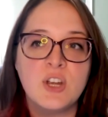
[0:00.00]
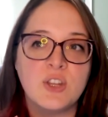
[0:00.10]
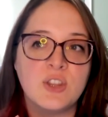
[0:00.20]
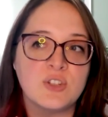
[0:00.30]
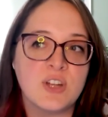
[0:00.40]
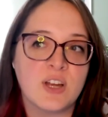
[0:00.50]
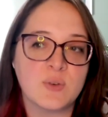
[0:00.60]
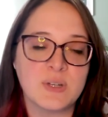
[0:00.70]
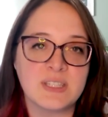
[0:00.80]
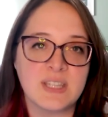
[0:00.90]
There's not
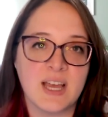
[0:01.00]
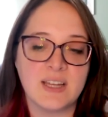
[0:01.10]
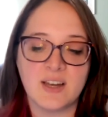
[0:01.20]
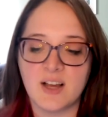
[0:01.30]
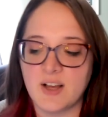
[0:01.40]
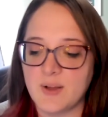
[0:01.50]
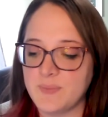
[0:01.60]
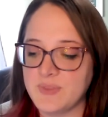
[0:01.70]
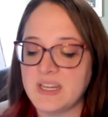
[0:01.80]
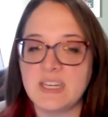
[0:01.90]
always that um,
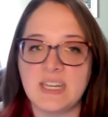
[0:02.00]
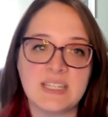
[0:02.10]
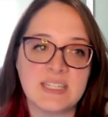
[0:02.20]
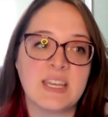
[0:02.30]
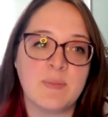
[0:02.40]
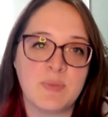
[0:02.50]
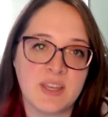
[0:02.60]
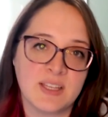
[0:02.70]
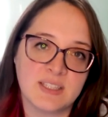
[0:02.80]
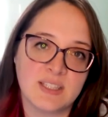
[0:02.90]
that need to keep
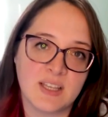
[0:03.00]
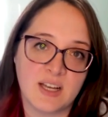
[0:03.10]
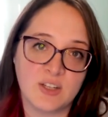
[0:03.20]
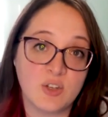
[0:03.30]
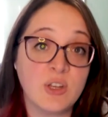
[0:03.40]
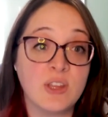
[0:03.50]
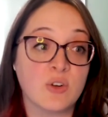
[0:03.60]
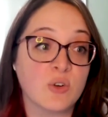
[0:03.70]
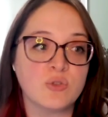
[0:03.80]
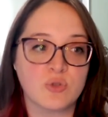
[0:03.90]
things uh,
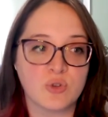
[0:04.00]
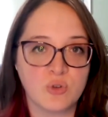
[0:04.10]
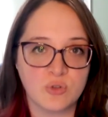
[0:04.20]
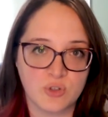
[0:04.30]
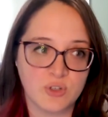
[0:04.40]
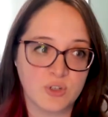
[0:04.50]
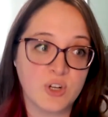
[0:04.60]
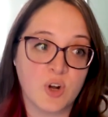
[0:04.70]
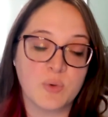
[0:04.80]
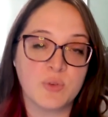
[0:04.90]
either ultra cold or you
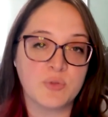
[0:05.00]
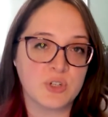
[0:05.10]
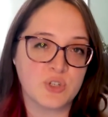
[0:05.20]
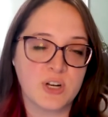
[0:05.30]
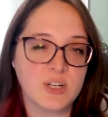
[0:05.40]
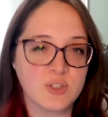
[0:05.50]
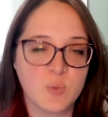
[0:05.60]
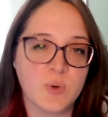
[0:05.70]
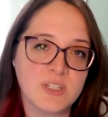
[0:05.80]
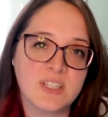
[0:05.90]
know refrigerated. So
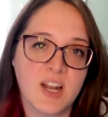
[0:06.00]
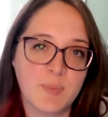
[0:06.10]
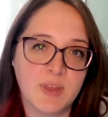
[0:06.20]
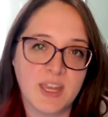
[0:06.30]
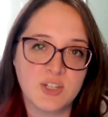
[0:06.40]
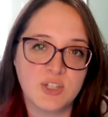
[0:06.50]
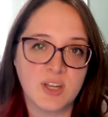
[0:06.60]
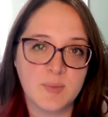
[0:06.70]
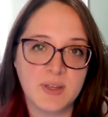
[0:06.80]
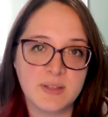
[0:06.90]
where does that application
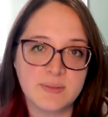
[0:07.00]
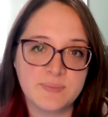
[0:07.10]
come in?